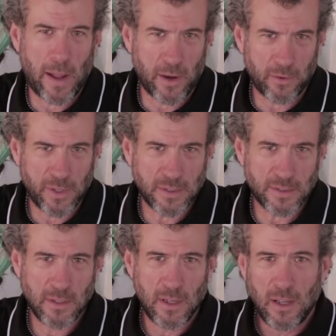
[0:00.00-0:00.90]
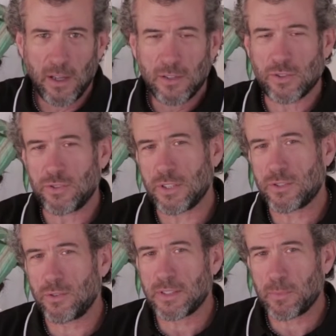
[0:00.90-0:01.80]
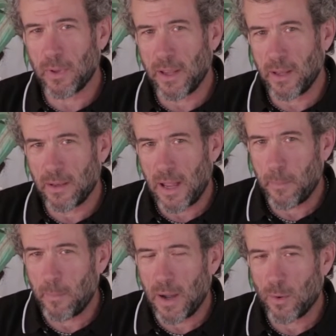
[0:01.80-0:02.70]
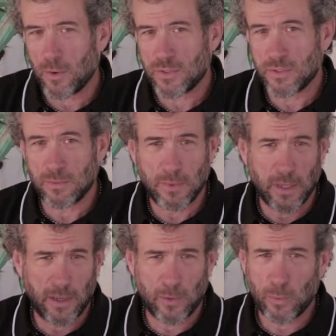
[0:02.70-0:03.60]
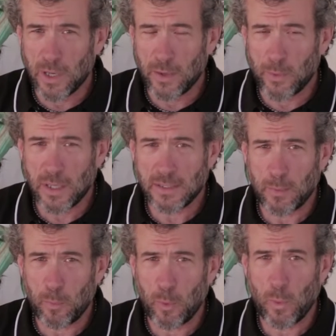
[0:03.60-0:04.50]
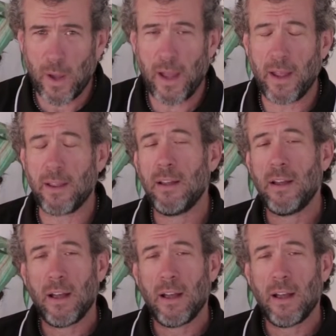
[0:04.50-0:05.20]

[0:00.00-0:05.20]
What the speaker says: batteries. So just to explain amp hours in a really simple way,